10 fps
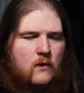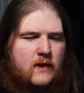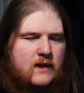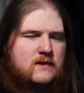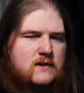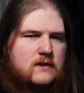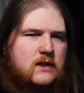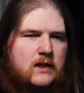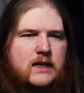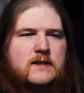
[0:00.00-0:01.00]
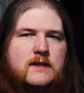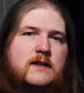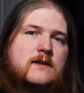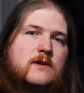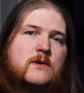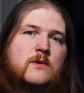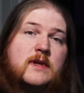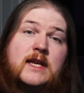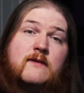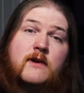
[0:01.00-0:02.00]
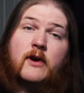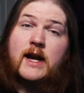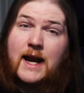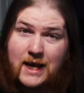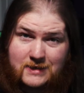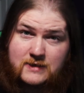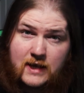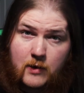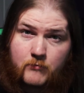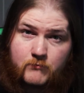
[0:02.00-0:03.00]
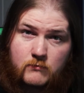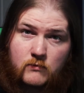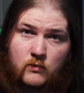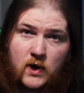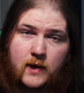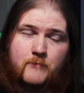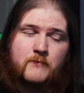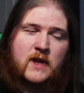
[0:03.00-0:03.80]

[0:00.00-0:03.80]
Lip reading: this is going to lead us into the very next step, right?